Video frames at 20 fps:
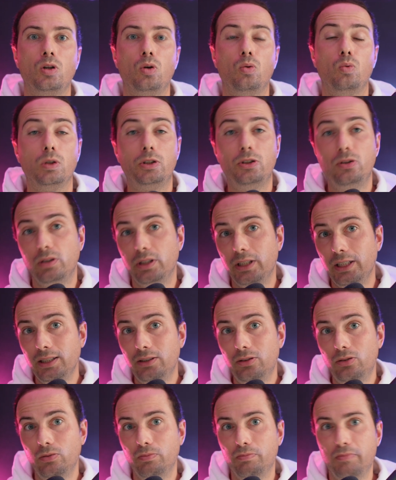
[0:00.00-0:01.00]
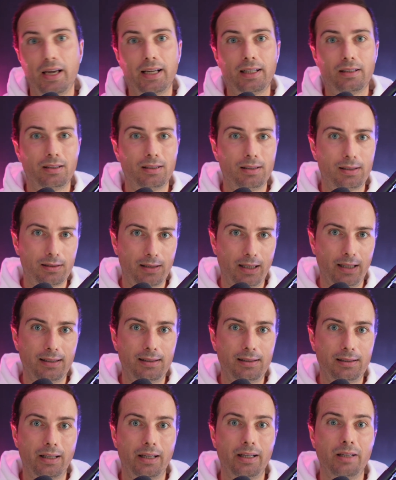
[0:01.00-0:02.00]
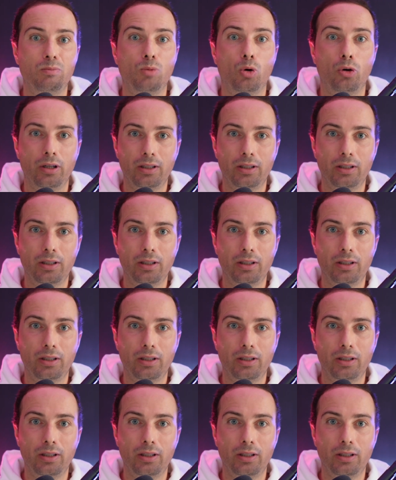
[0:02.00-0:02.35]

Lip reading: What you need to make this case study more